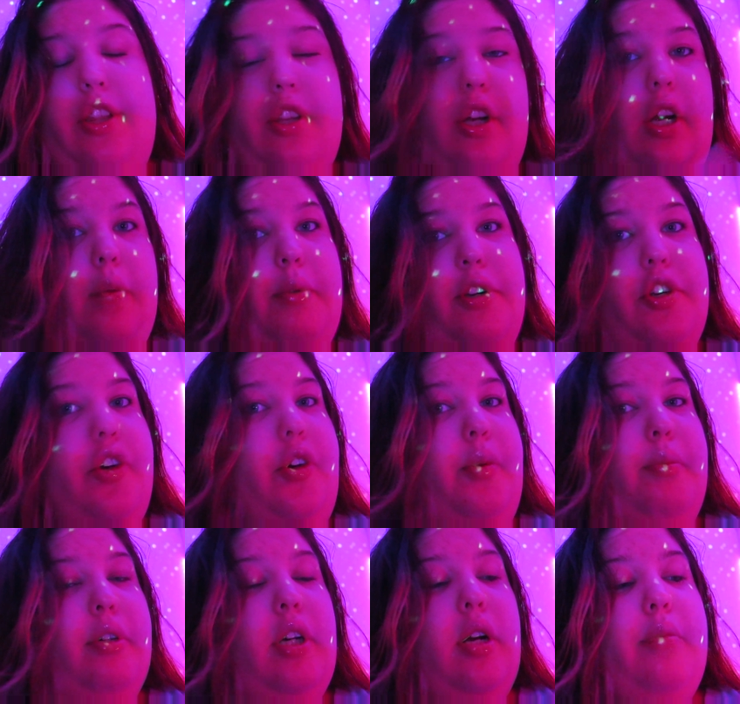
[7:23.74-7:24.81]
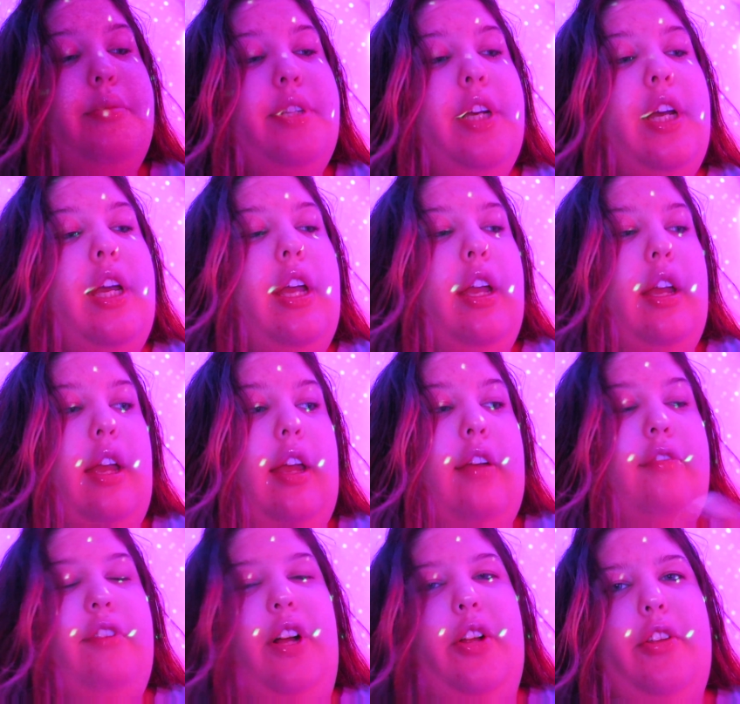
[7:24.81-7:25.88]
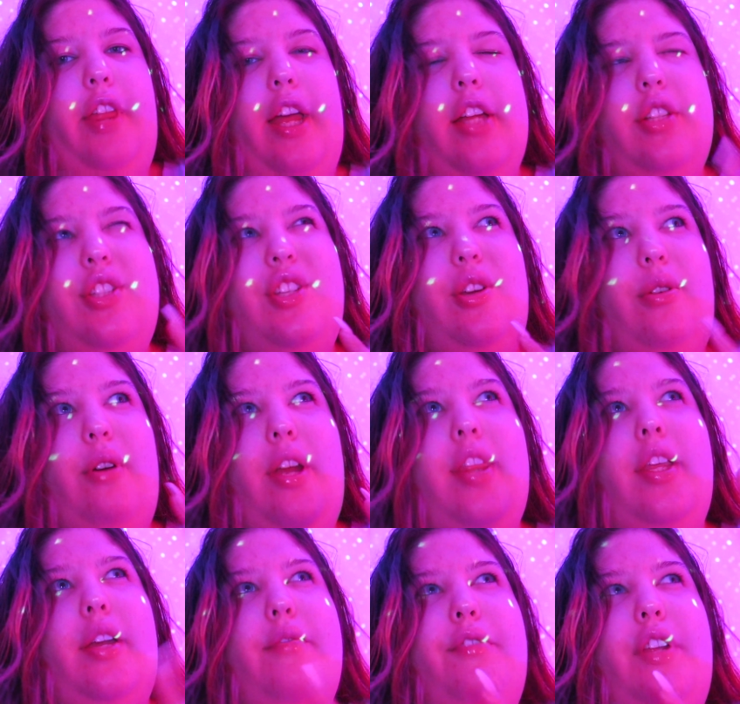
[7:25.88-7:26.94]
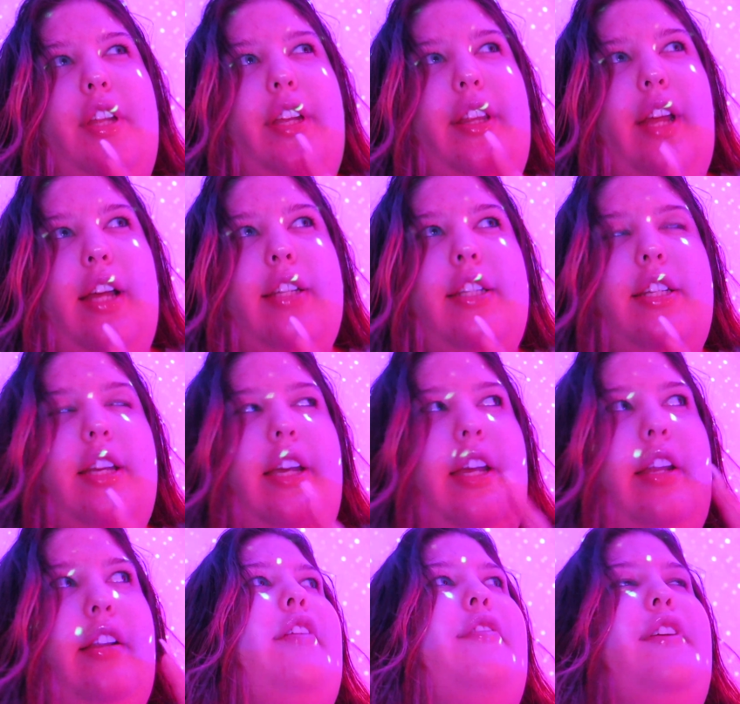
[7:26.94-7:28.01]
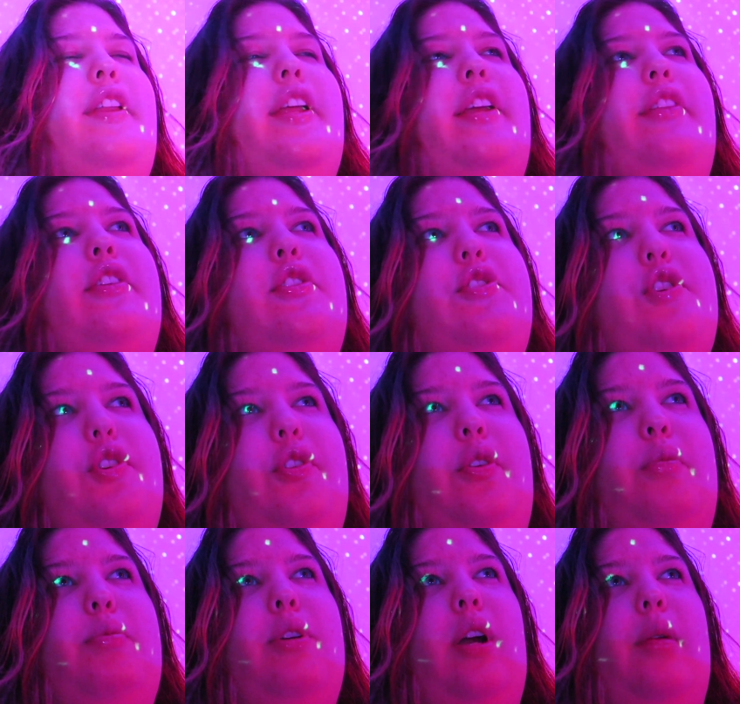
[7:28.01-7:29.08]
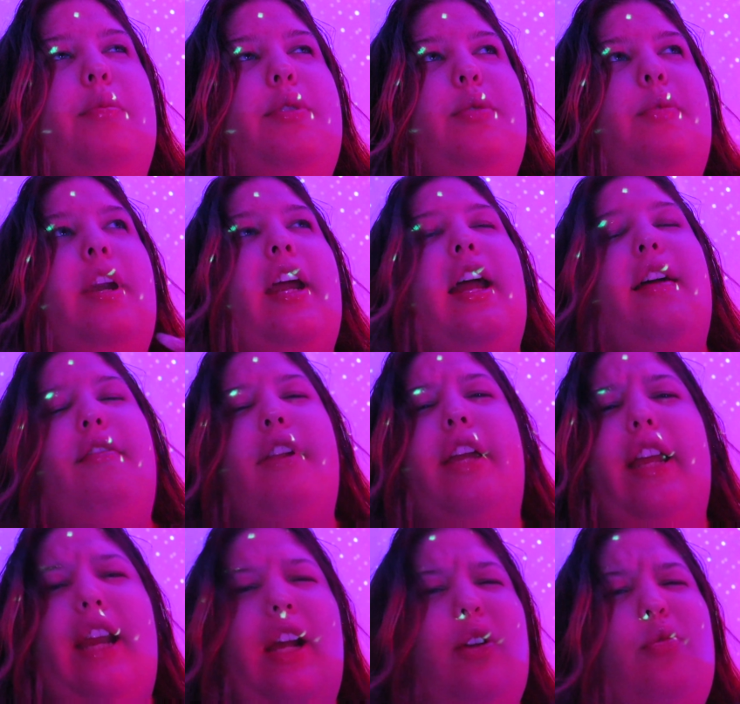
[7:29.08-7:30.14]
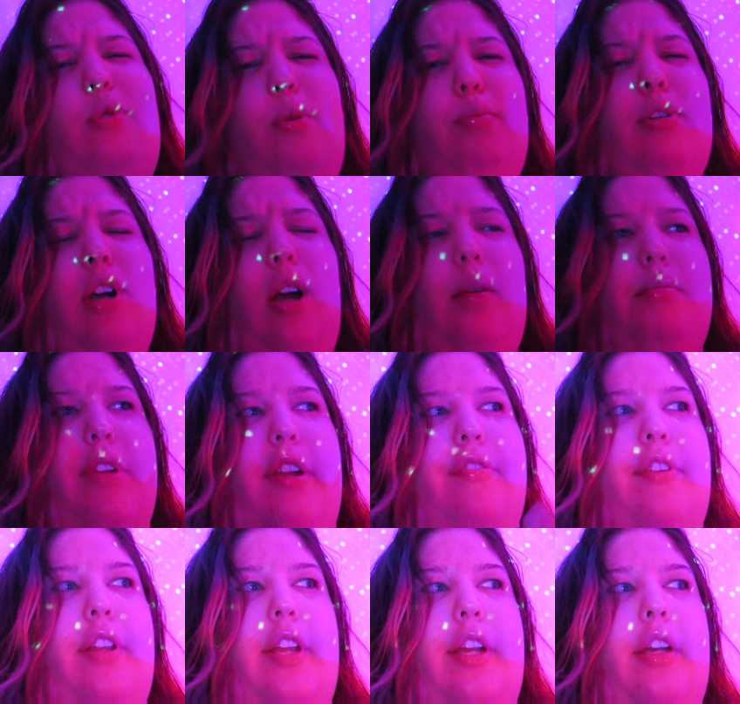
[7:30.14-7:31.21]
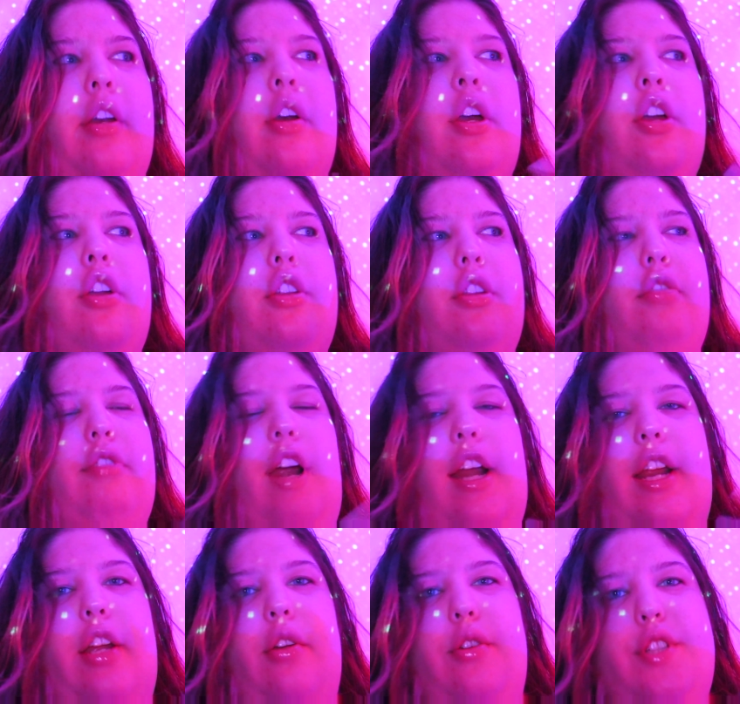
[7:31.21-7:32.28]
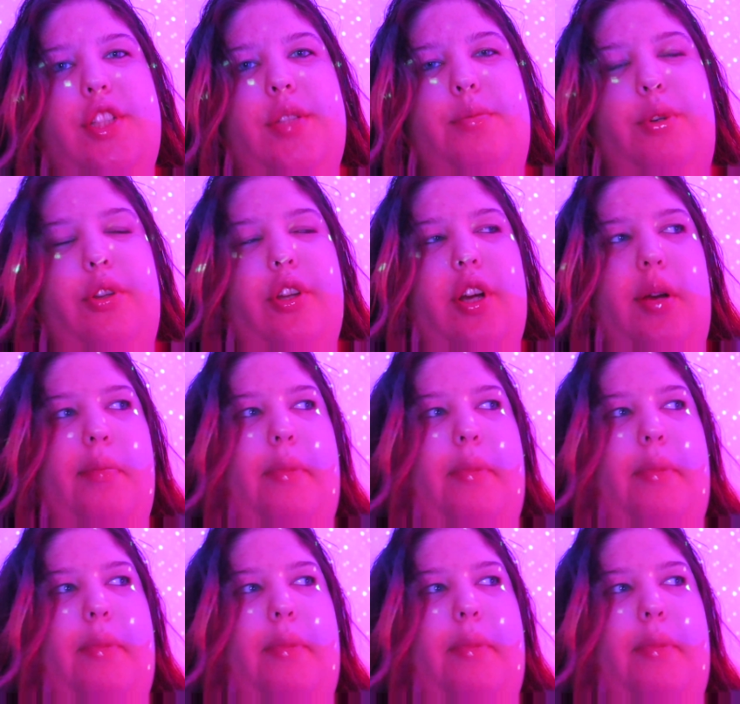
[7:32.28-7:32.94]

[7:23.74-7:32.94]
look up a journal prompt and follow that. So I think I'm feeling that tonight. I feel like the journal prompts, when I have like an actual prompt, I feel like the writing goes smoother and